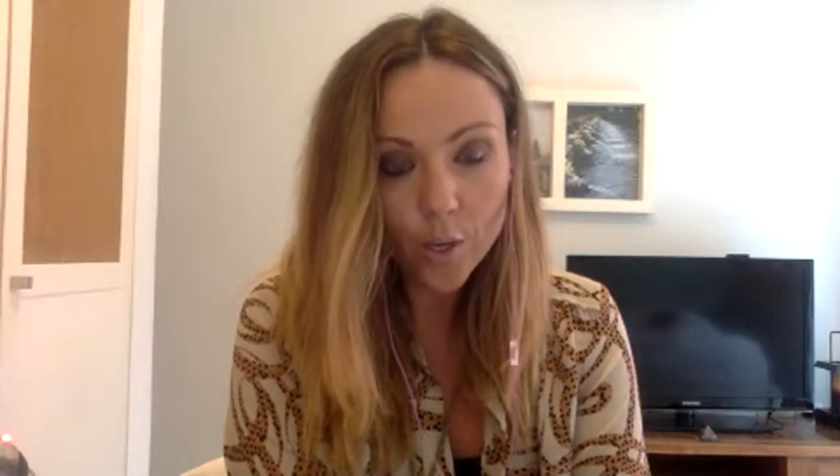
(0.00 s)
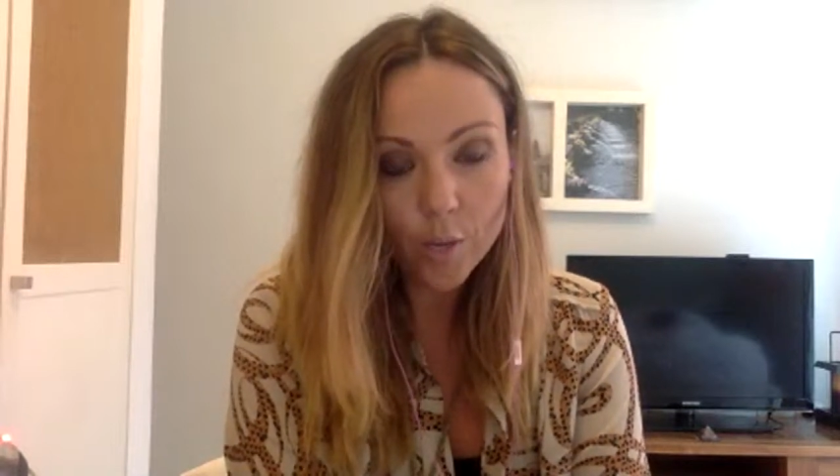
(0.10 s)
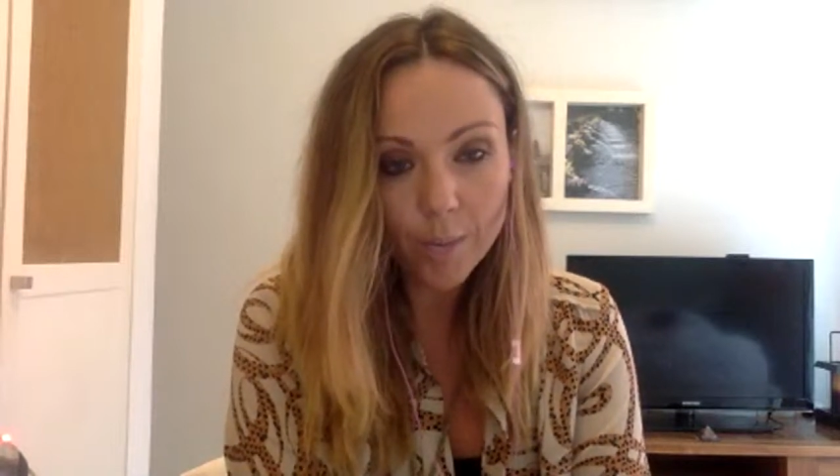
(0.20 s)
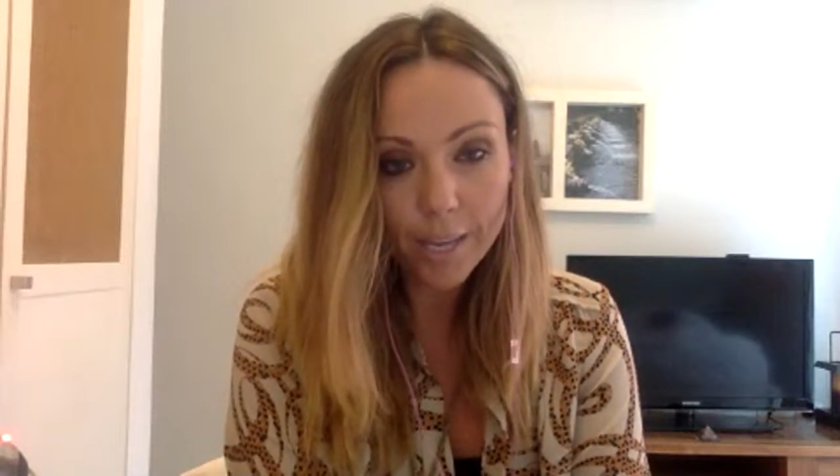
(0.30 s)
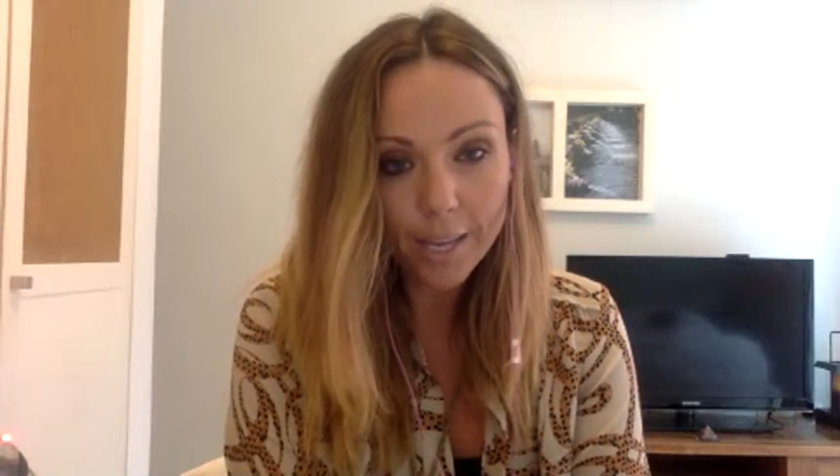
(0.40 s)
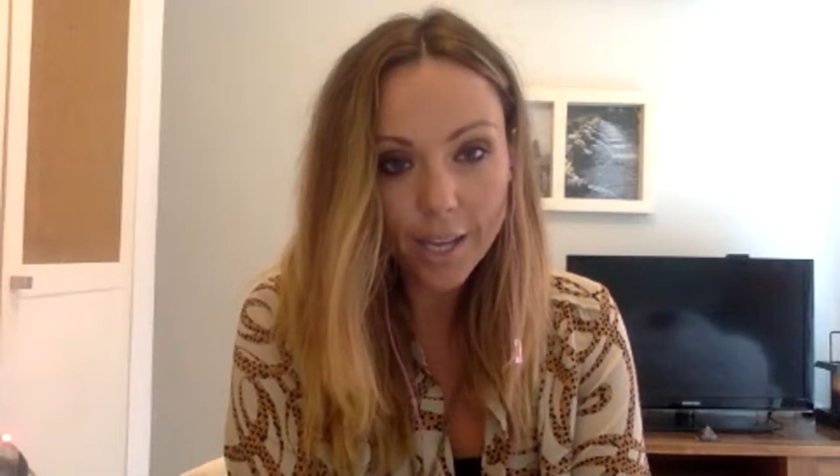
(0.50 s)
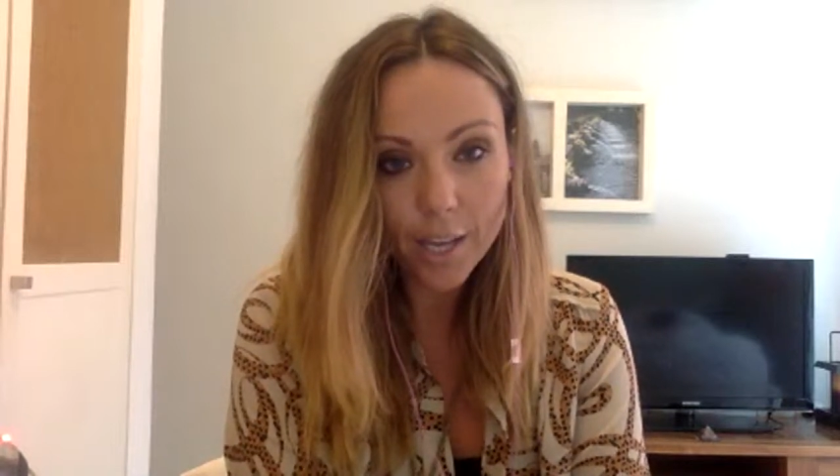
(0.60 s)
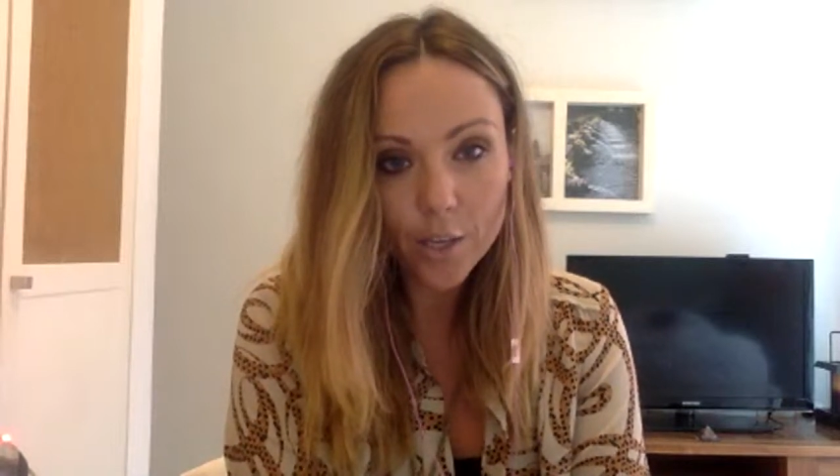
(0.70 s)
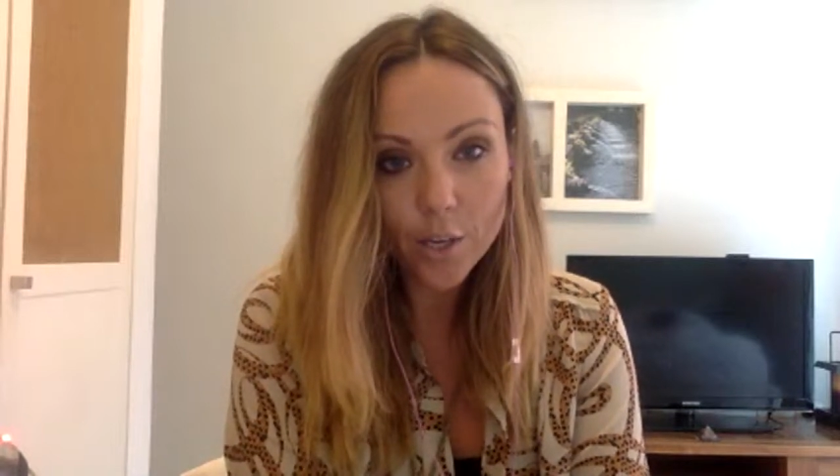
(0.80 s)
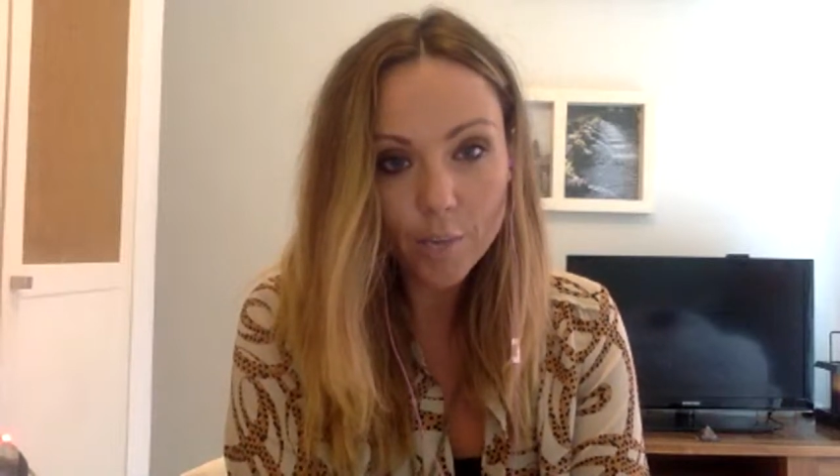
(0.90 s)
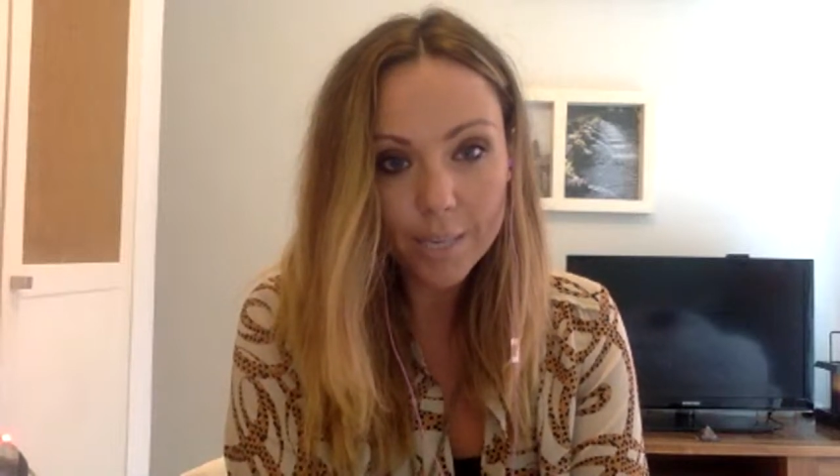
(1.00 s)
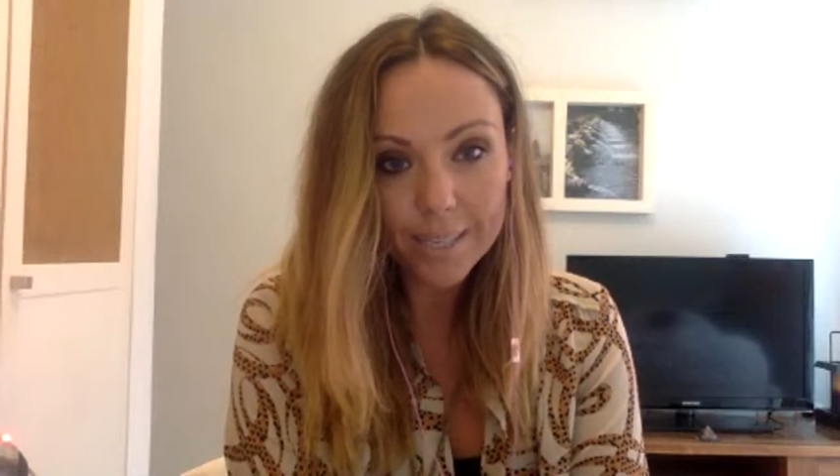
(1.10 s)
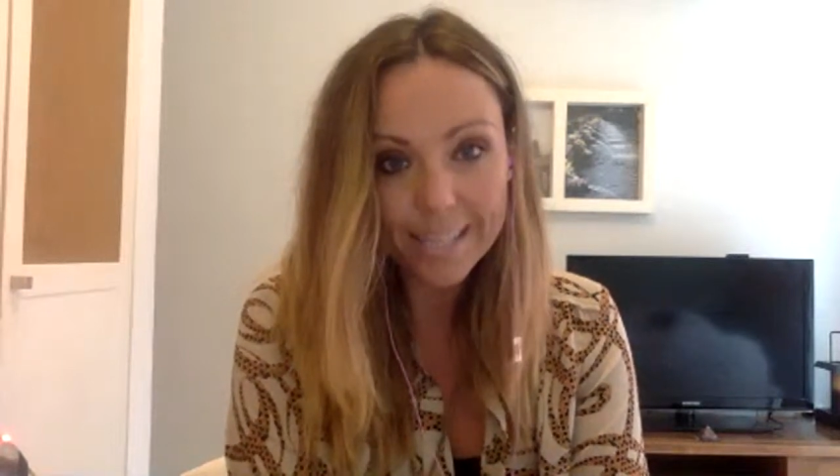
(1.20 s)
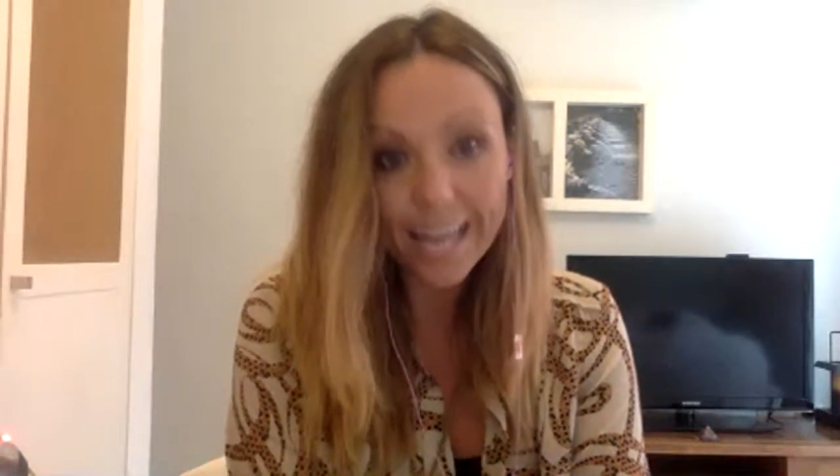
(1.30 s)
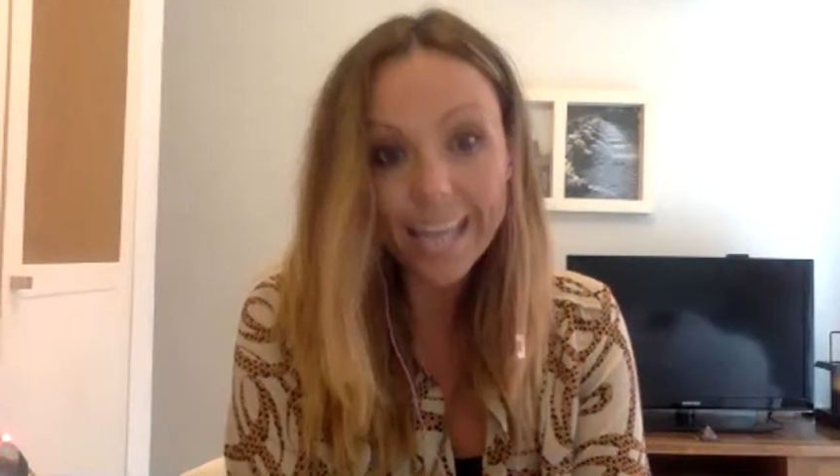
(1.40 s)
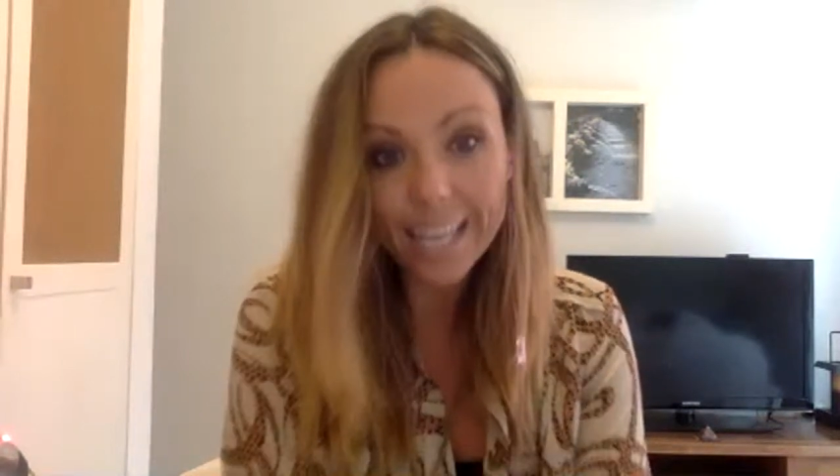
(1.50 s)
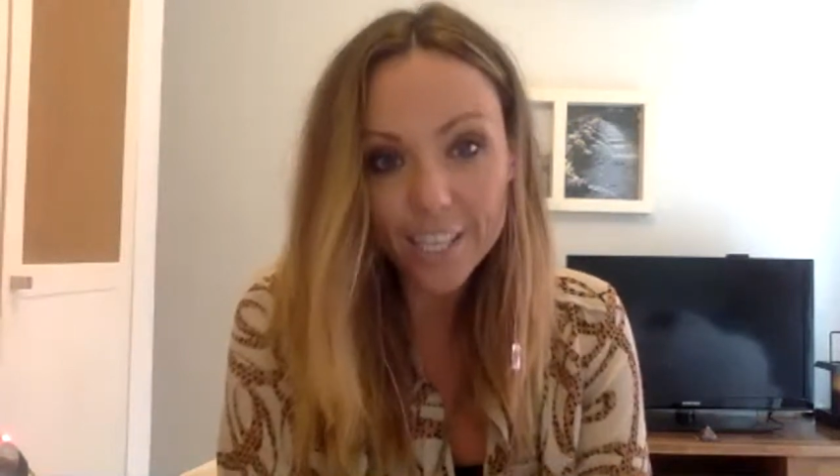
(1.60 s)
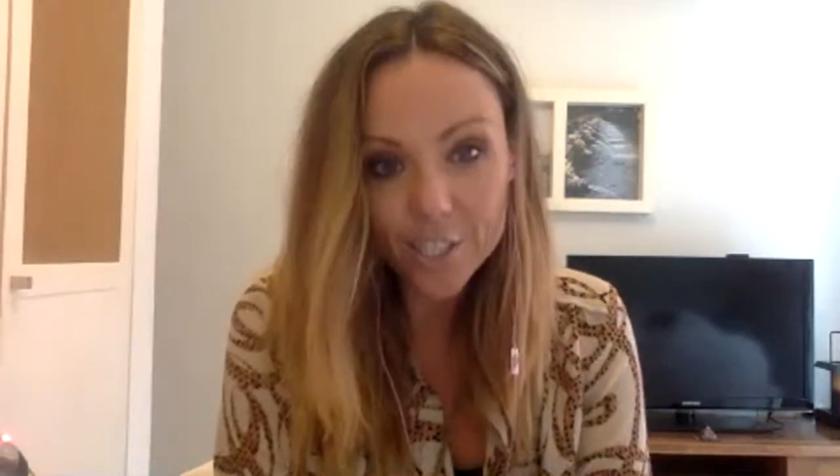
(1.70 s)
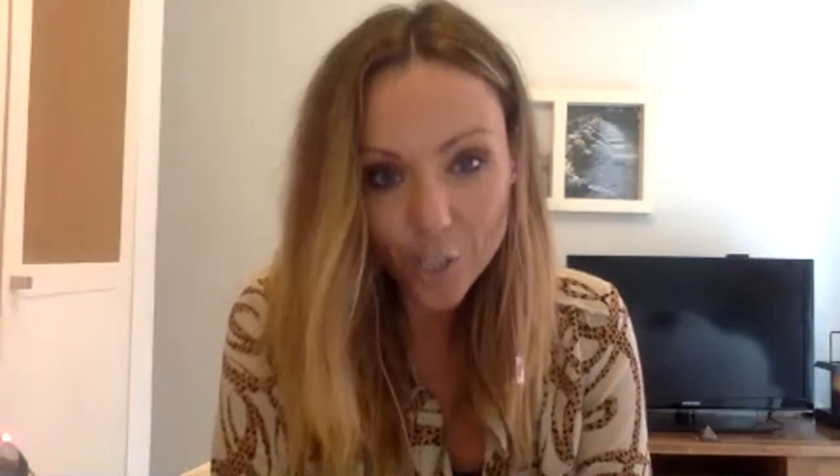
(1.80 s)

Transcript: going to be a psychic